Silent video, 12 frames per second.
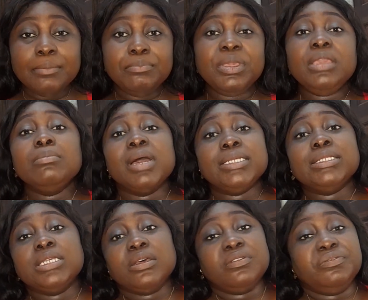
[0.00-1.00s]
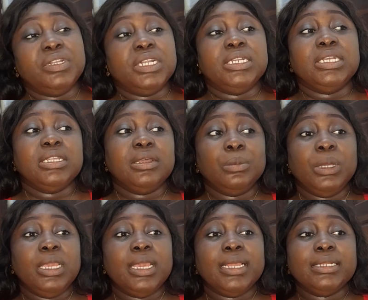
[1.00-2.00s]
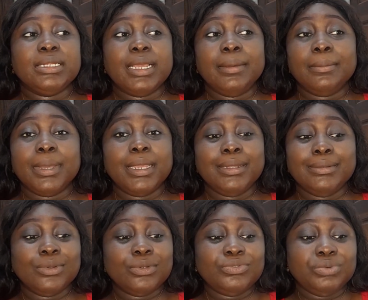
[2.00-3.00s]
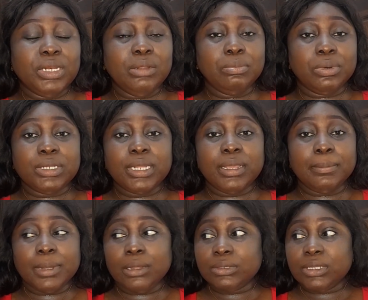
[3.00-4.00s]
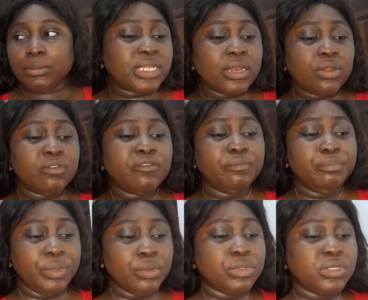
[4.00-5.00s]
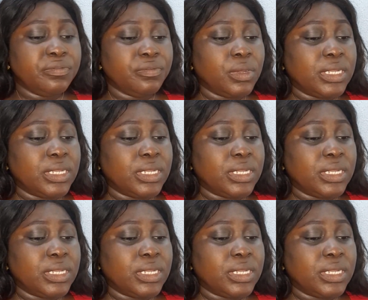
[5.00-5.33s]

be myself in another way and I might not really bother about them. I love beautiful